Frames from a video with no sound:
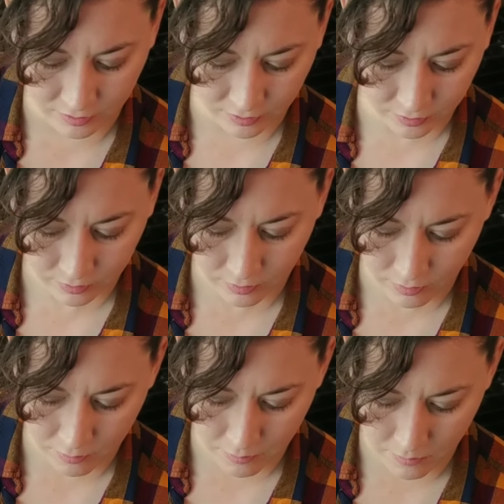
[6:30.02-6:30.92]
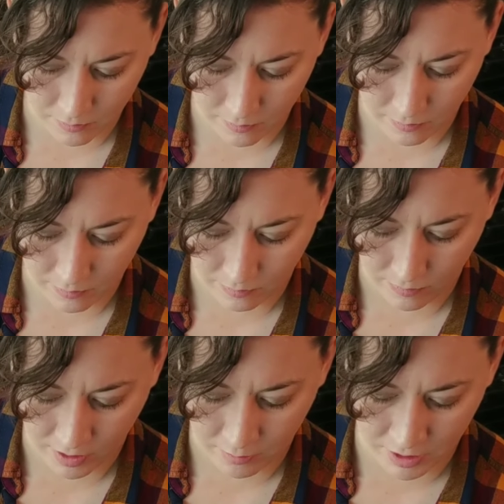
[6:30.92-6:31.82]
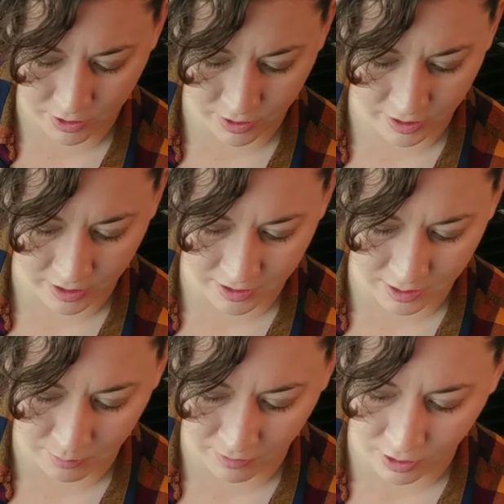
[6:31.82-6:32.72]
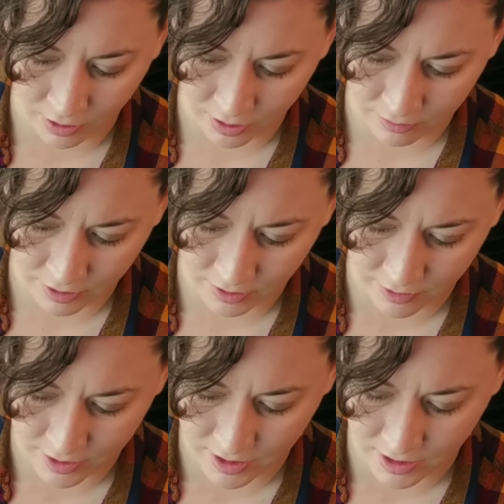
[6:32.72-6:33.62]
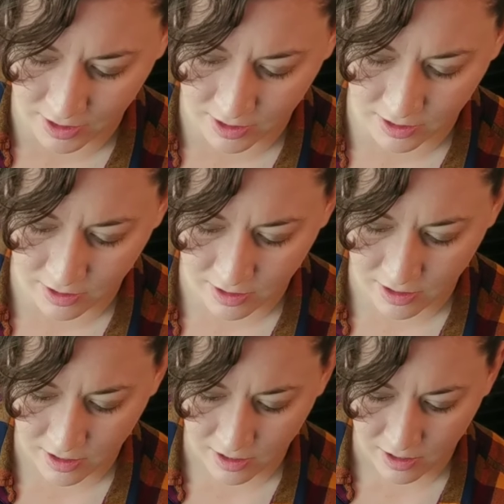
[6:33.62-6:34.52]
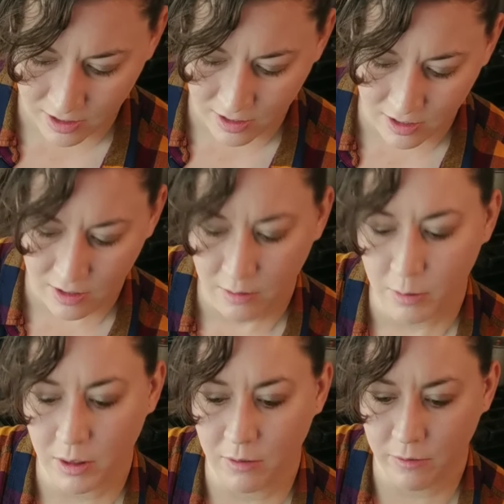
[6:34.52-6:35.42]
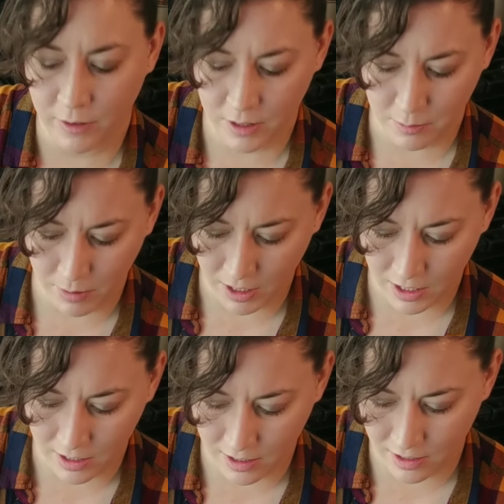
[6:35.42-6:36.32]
Make sure I get some of all the flavors in there with the first bite.